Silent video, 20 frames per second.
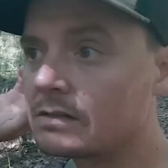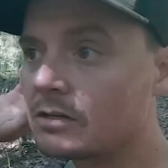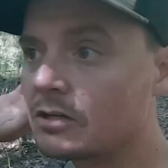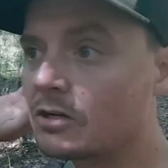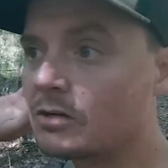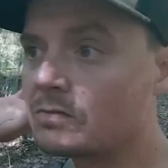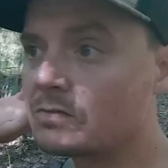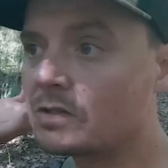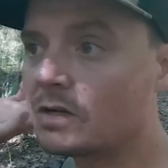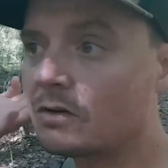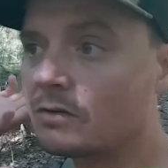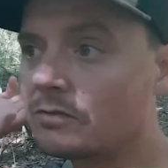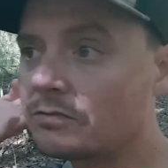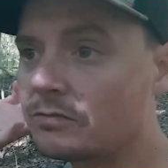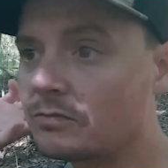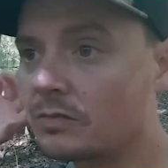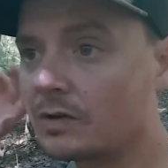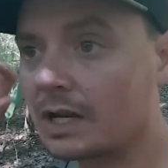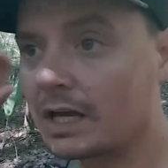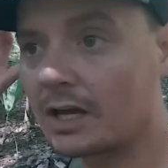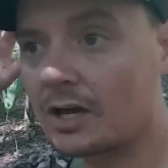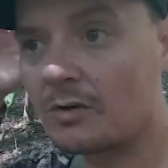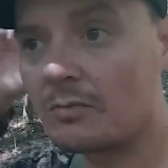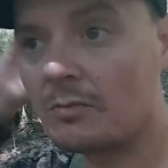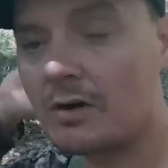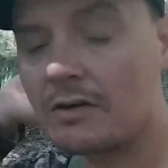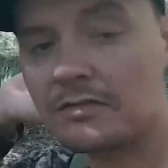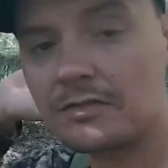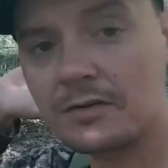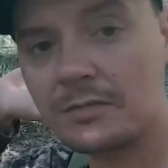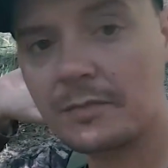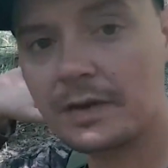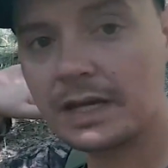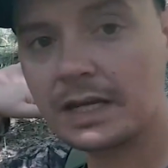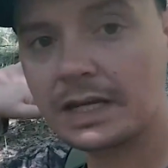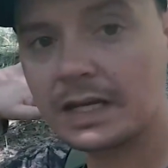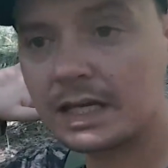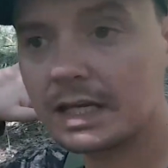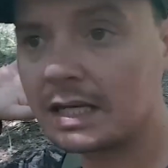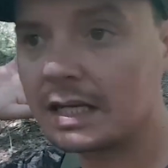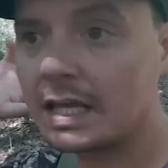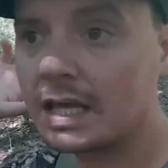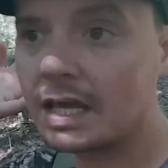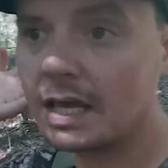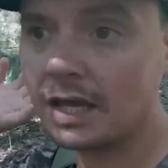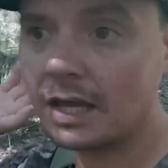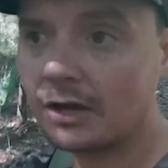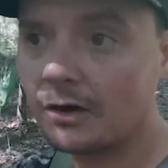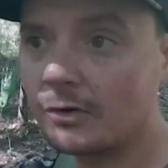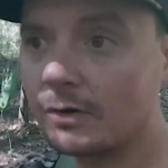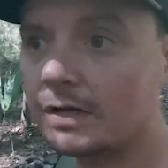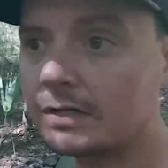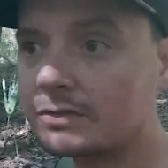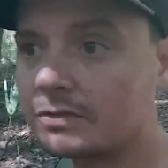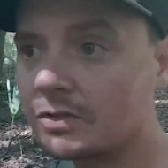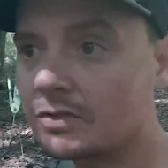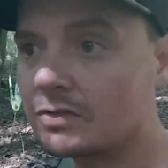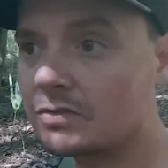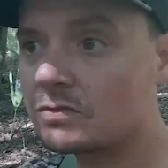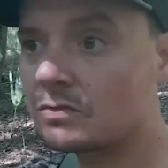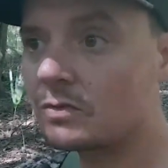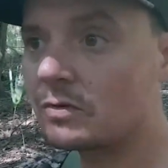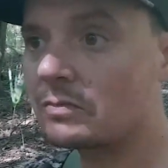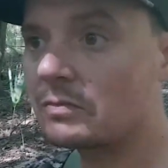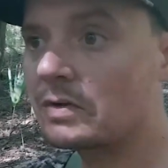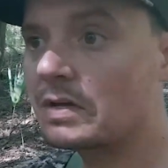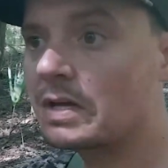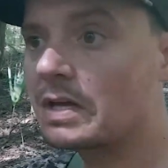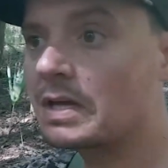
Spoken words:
comes off when they come off of the mainland and go out into the swamp.